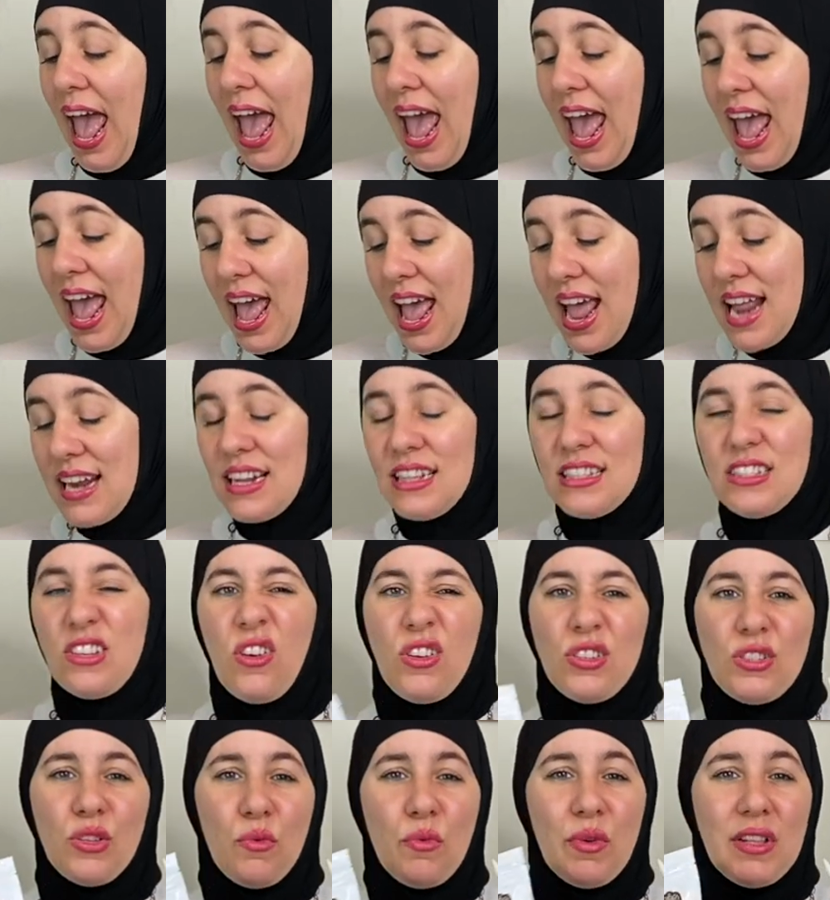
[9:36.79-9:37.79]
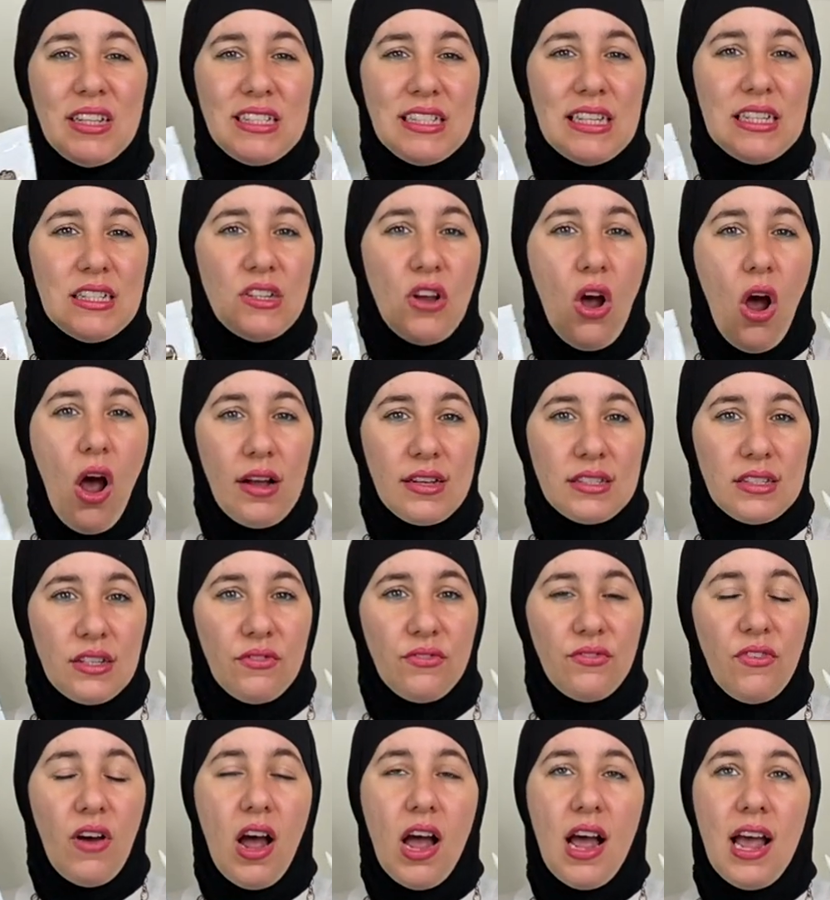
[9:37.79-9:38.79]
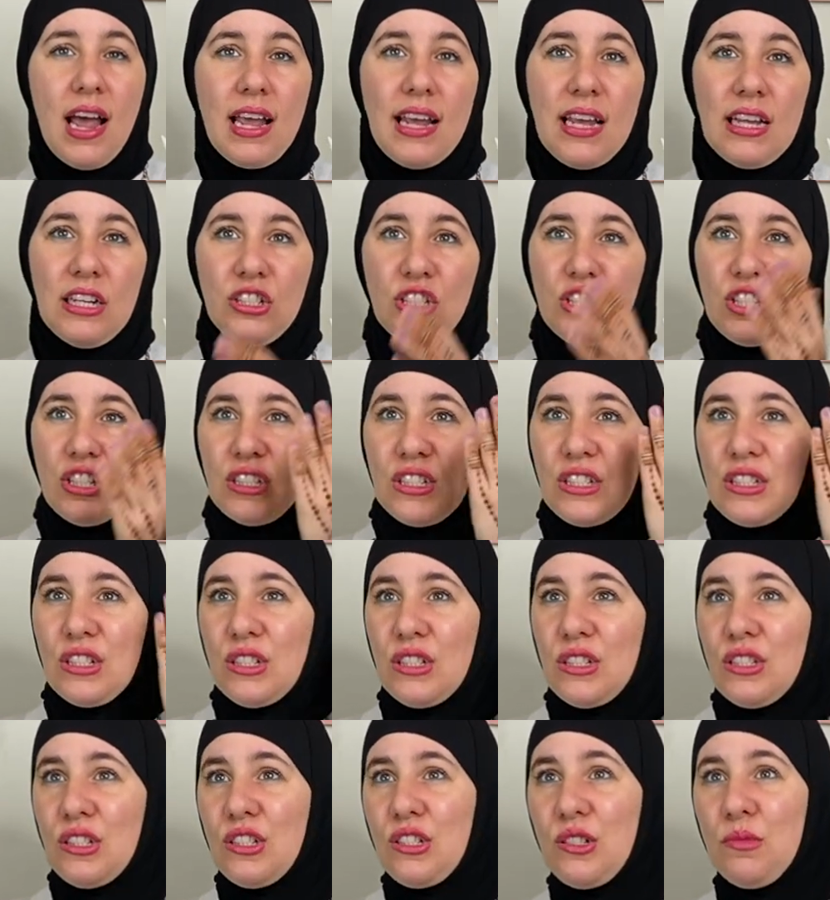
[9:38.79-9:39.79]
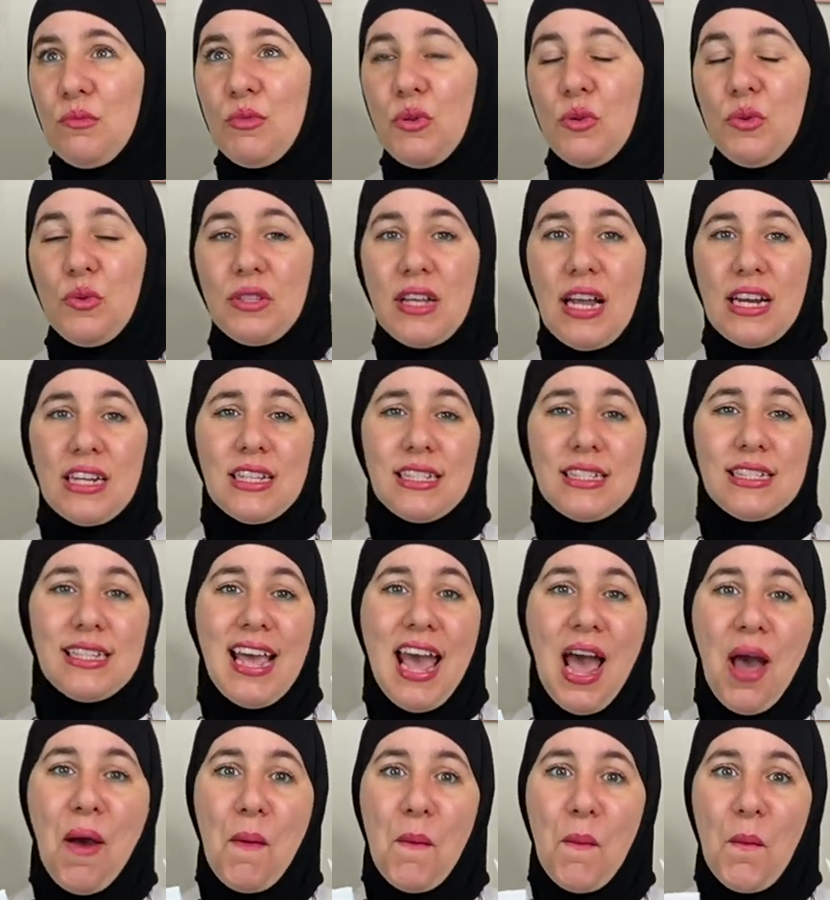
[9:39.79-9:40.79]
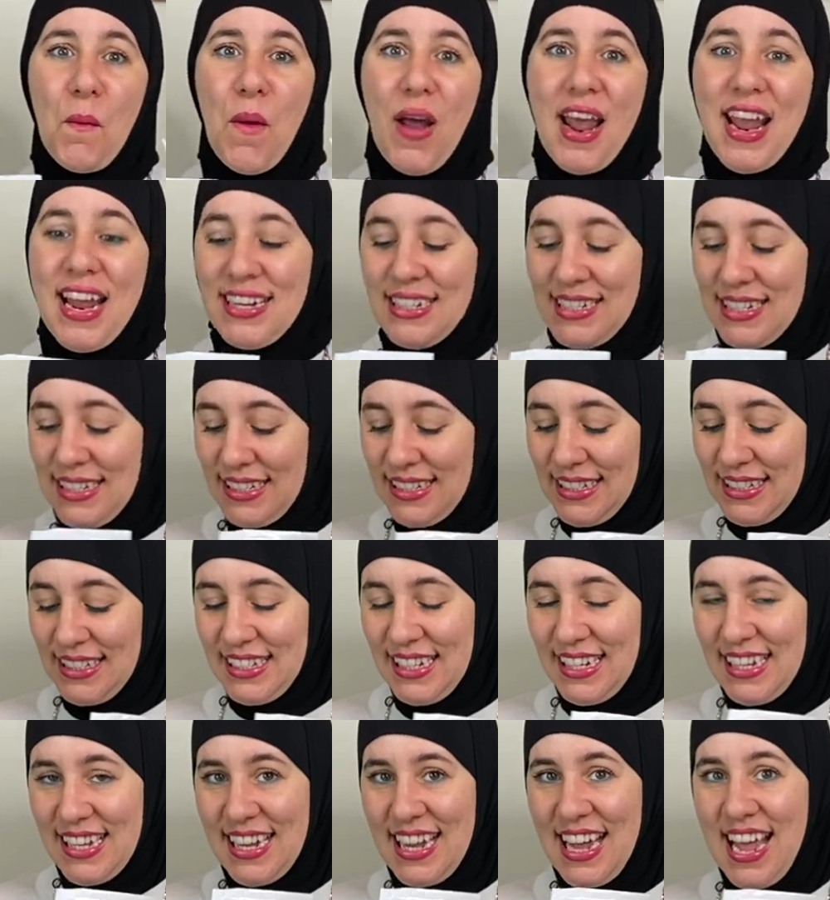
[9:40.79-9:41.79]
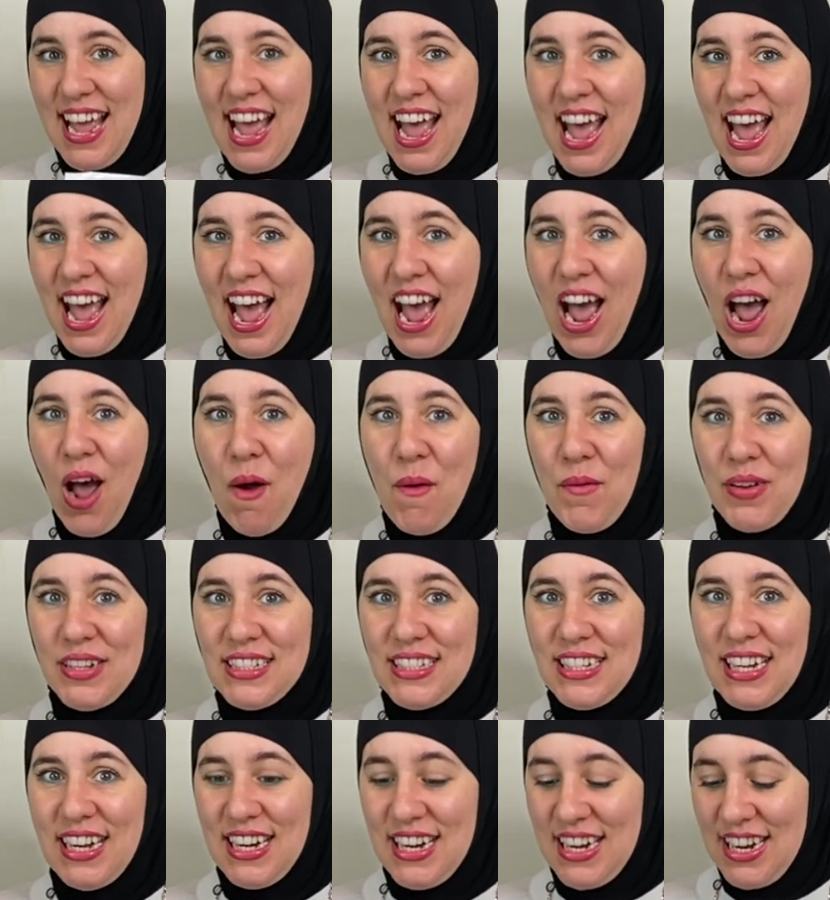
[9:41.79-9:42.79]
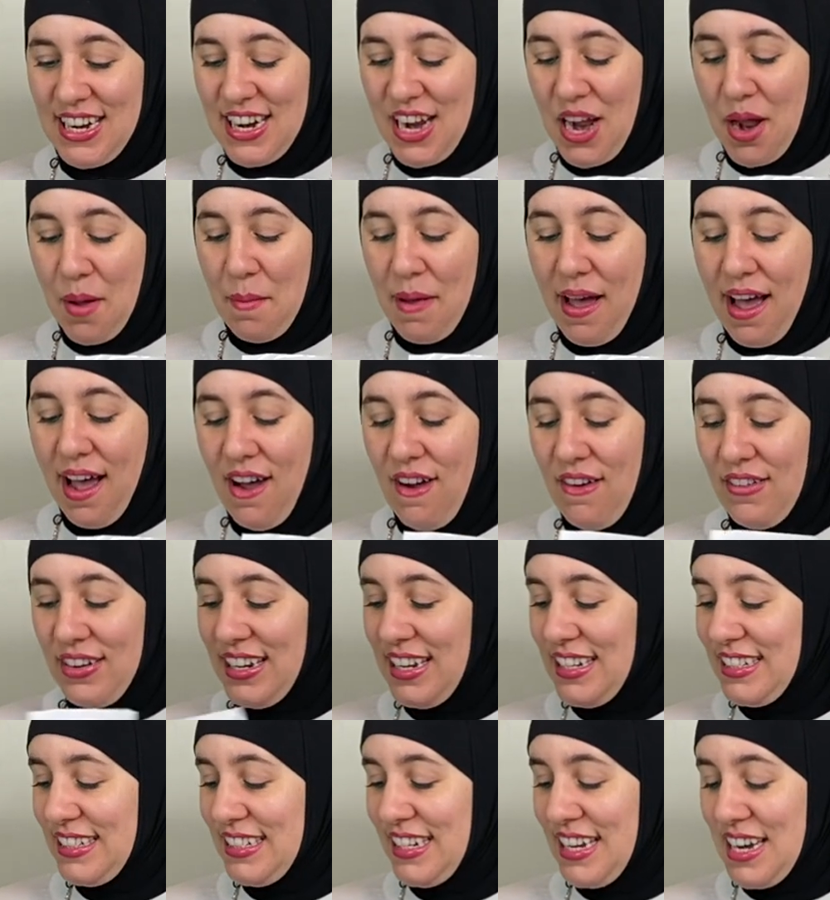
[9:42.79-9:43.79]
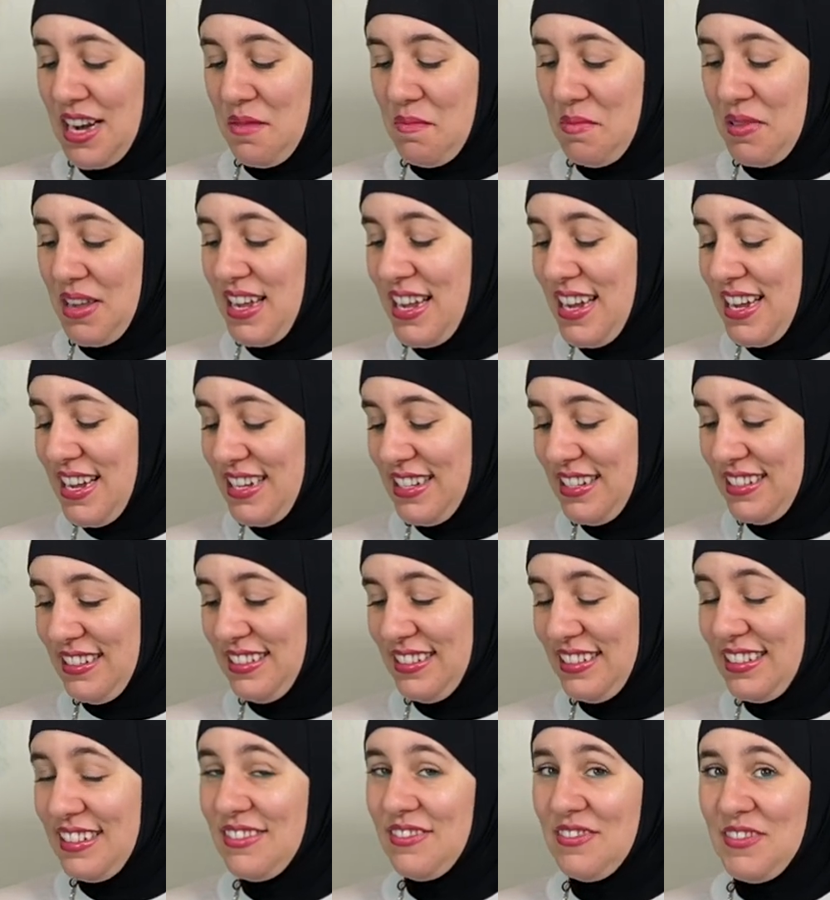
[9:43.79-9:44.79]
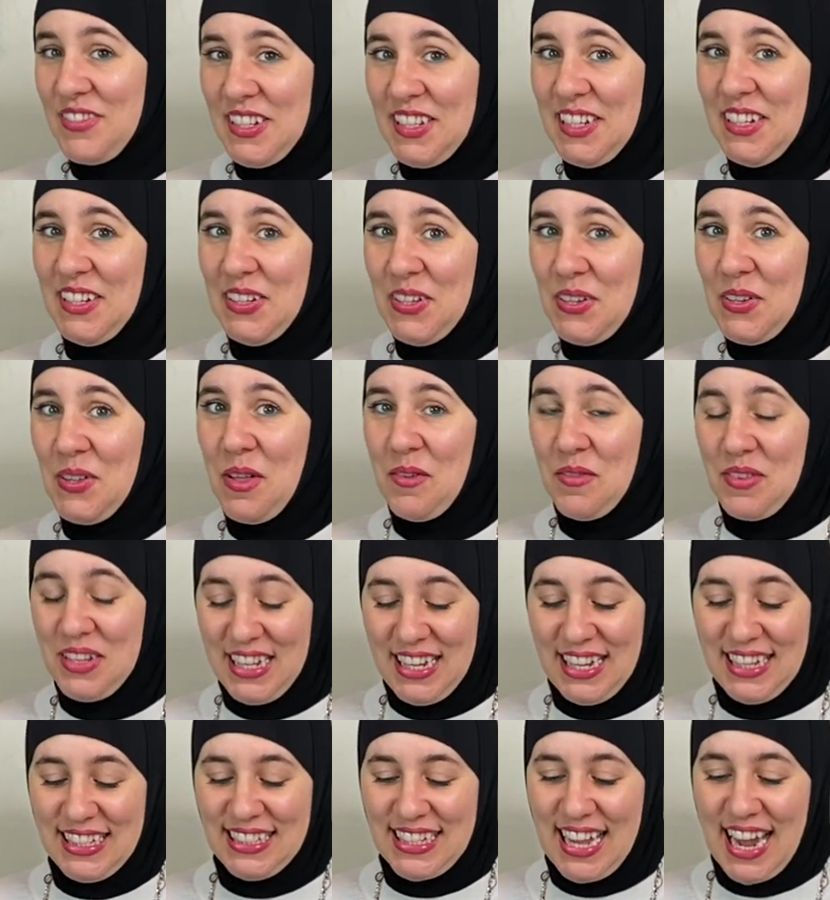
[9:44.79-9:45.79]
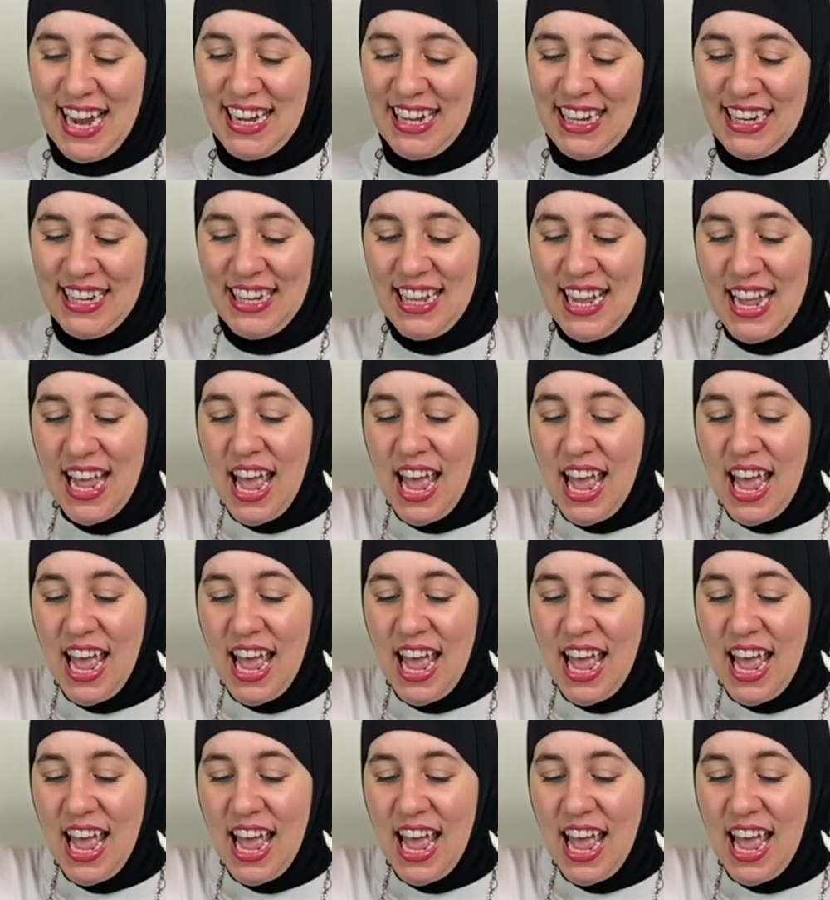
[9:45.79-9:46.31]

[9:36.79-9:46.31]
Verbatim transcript: And it's also really detoxifying and just smooth. I just can't wait to see how it's gonna come out. It's gonna be really cool. I'm really excited.